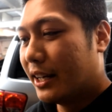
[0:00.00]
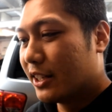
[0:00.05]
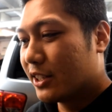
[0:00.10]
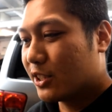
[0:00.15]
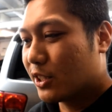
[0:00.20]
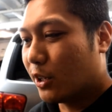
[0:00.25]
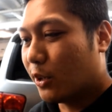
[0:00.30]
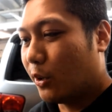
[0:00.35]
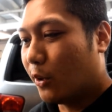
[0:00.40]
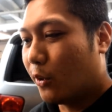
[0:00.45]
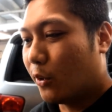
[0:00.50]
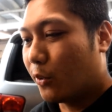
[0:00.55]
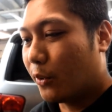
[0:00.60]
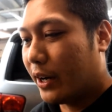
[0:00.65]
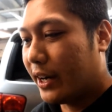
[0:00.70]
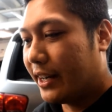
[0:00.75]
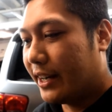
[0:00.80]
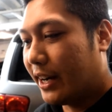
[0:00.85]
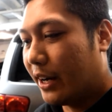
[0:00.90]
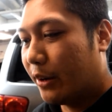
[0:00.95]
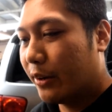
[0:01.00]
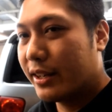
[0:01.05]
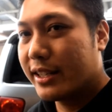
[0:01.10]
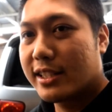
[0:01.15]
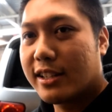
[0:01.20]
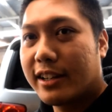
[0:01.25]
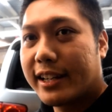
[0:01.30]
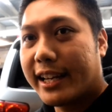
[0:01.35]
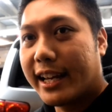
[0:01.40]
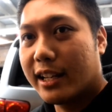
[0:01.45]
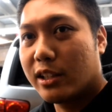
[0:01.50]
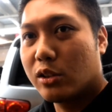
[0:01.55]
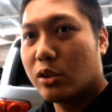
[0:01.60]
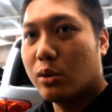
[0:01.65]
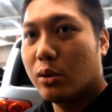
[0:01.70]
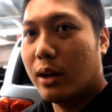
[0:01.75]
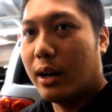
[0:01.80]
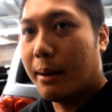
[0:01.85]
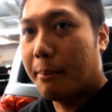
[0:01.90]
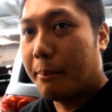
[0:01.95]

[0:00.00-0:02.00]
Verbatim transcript: So right now he's going to get to uh,